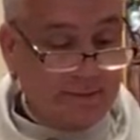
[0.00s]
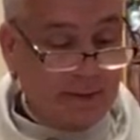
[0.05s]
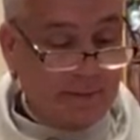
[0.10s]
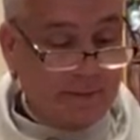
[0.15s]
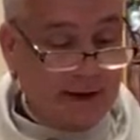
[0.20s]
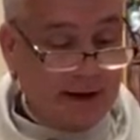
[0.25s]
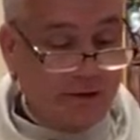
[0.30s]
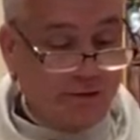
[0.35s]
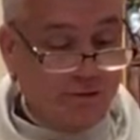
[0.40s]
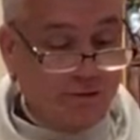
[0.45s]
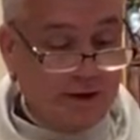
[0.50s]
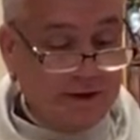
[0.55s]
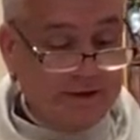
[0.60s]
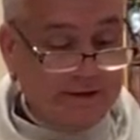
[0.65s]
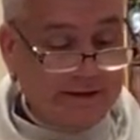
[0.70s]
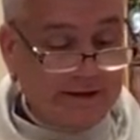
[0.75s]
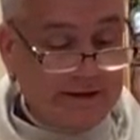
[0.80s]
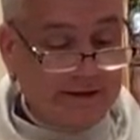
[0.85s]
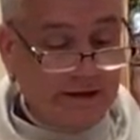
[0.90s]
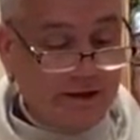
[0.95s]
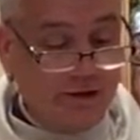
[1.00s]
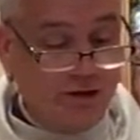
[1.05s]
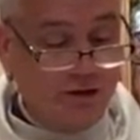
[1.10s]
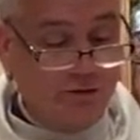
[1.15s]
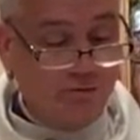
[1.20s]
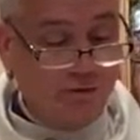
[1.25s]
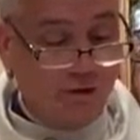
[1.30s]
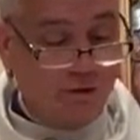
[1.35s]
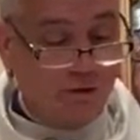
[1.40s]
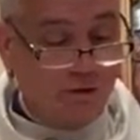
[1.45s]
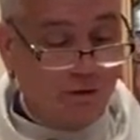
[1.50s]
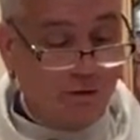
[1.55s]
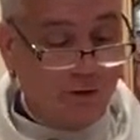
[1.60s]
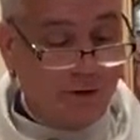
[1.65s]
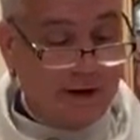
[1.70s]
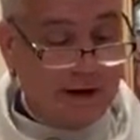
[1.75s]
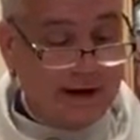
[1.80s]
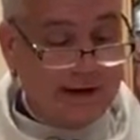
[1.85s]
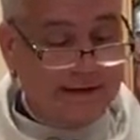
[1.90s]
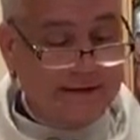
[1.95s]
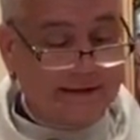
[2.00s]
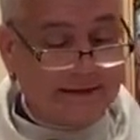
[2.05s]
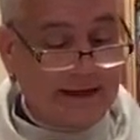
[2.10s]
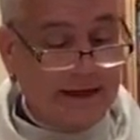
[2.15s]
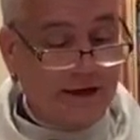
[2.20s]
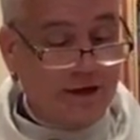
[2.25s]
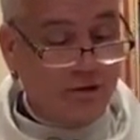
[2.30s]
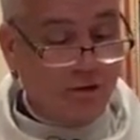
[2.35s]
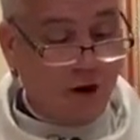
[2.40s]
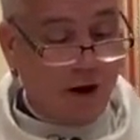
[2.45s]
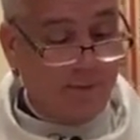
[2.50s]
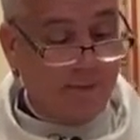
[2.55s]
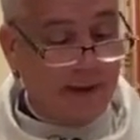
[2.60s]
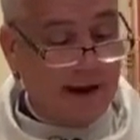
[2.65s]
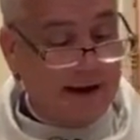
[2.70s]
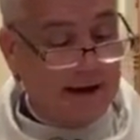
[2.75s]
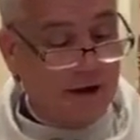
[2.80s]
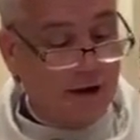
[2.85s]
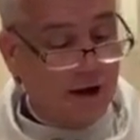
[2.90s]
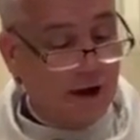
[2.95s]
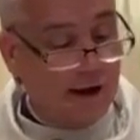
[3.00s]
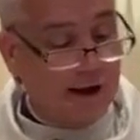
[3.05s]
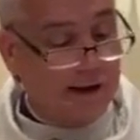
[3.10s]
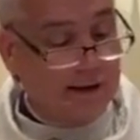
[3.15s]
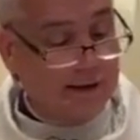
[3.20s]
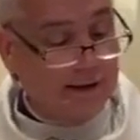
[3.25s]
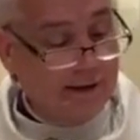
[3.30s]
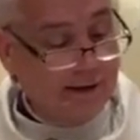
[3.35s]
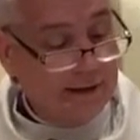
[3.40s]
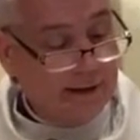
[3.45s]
But my trust is in you, O Lord. I say you are my God.